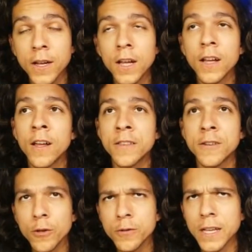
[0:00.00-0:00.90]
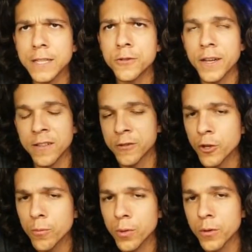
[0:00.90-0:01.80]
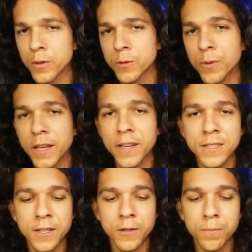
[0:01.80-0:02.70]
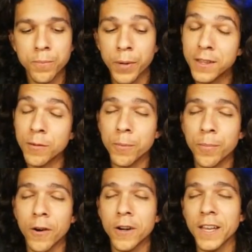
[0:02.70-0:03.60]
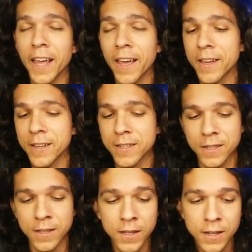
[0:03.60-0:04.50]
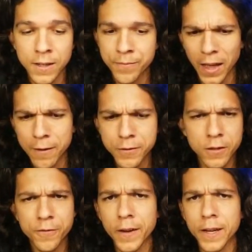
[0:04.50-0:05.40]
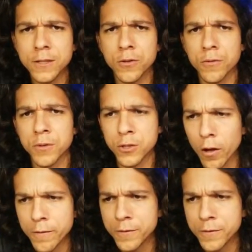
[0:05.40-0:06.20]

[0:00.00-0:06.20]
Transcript: They're so saturated and they're so blue. It's pretty easy to pick them apart and after Effects or Resolve.